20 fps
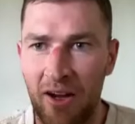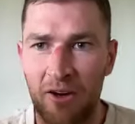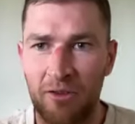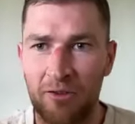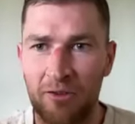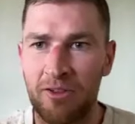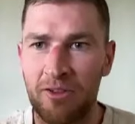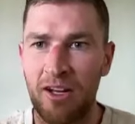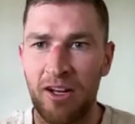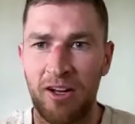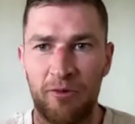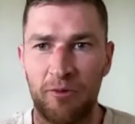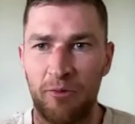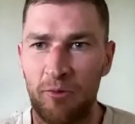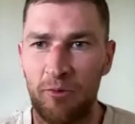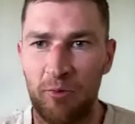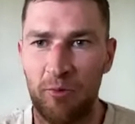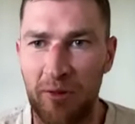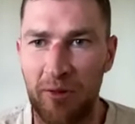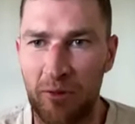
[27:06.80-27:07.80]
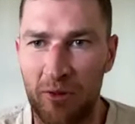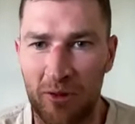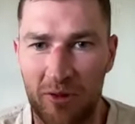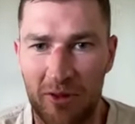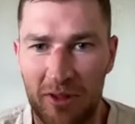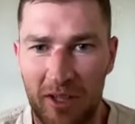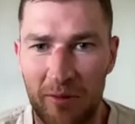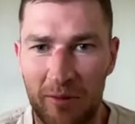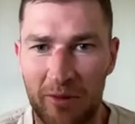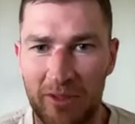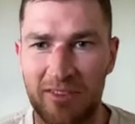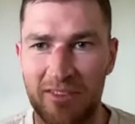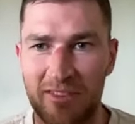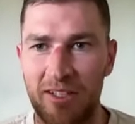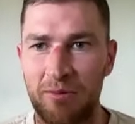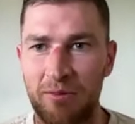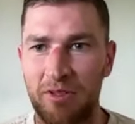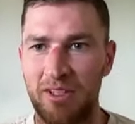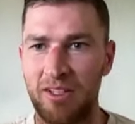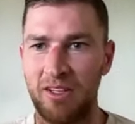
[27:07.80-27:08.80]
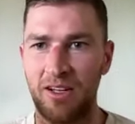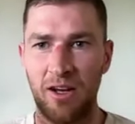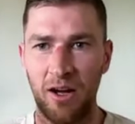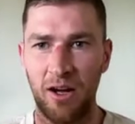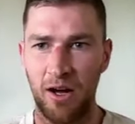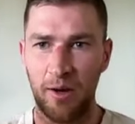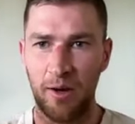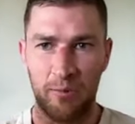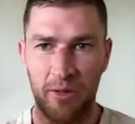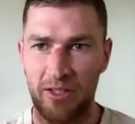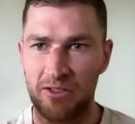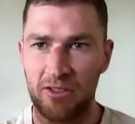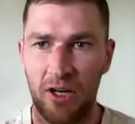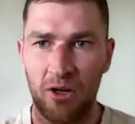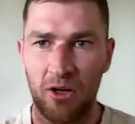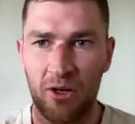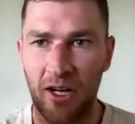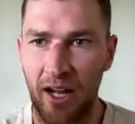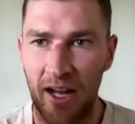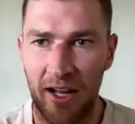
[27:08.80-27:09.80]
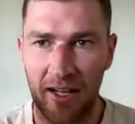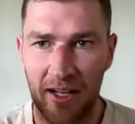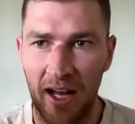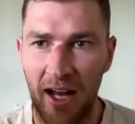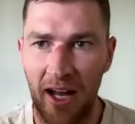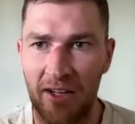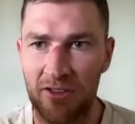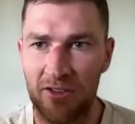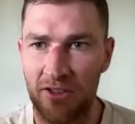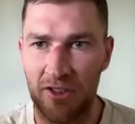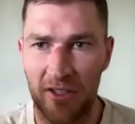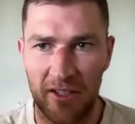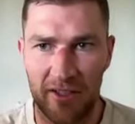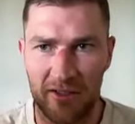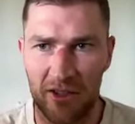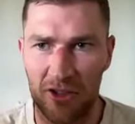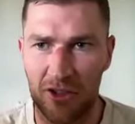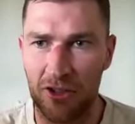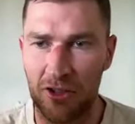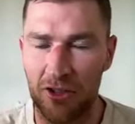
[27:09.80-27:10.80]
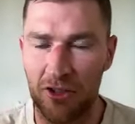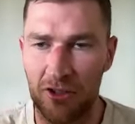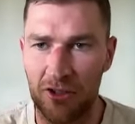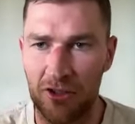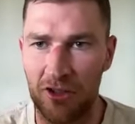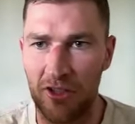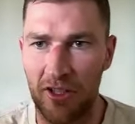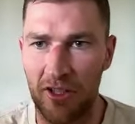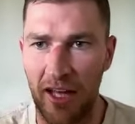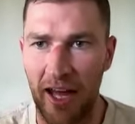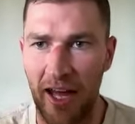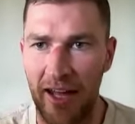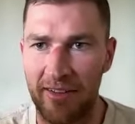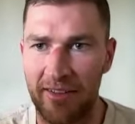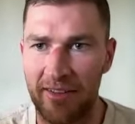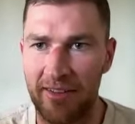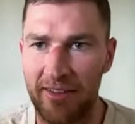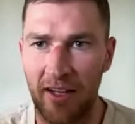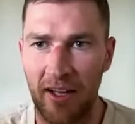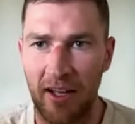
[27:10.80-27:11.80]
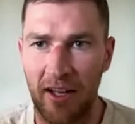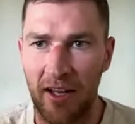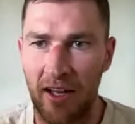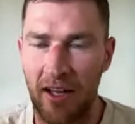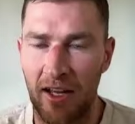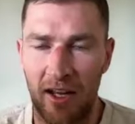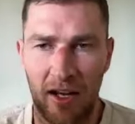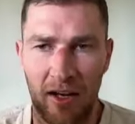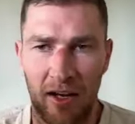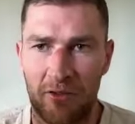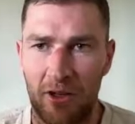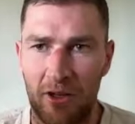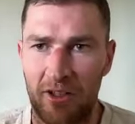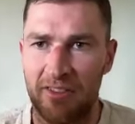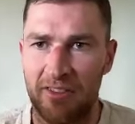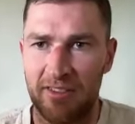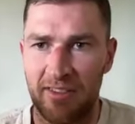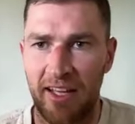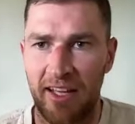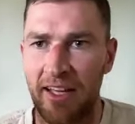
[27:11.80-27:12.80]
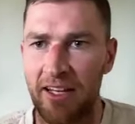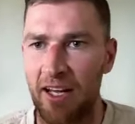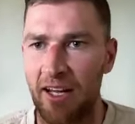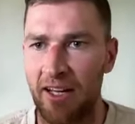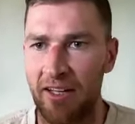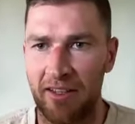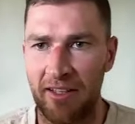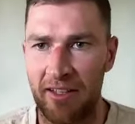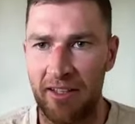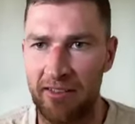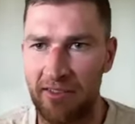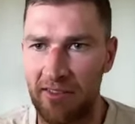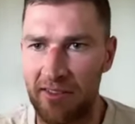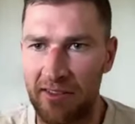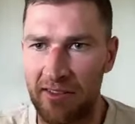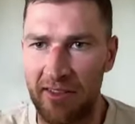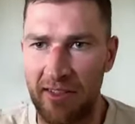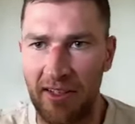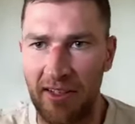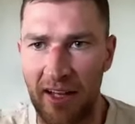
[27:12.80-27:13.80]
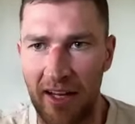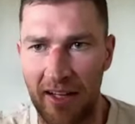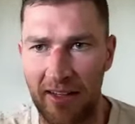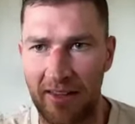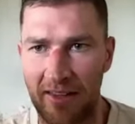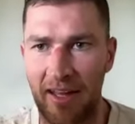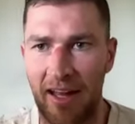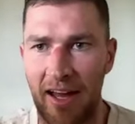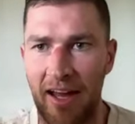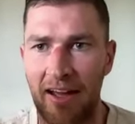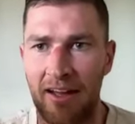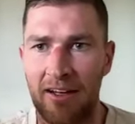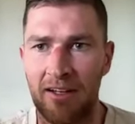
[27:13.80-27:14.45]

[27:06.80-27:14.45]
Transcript: often I have people come and see me that I've been told I, I can't do this, I shouldn't do that, I've got to stand like this or sit like that.